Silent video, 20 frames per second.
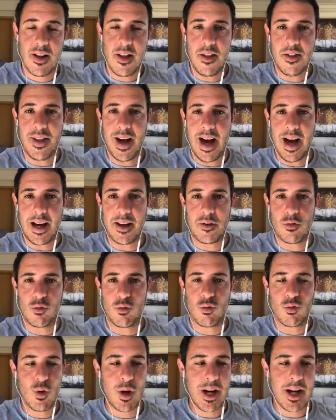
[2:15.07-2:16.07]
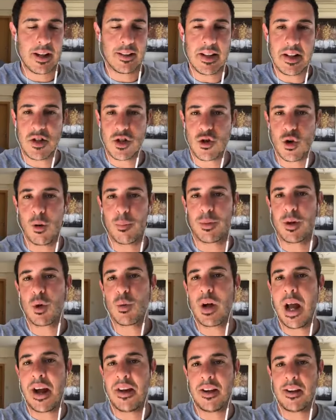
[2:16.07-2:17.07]
that really stop you
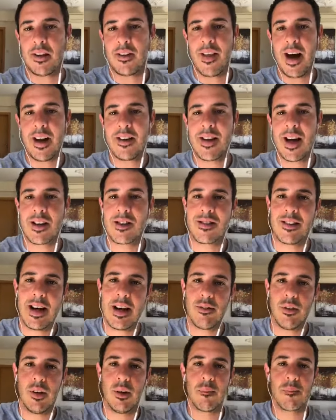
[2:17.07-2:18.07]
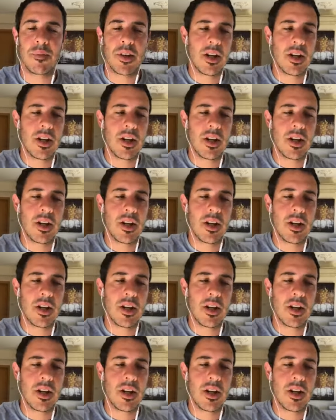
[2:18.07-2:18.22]
getting to that next level.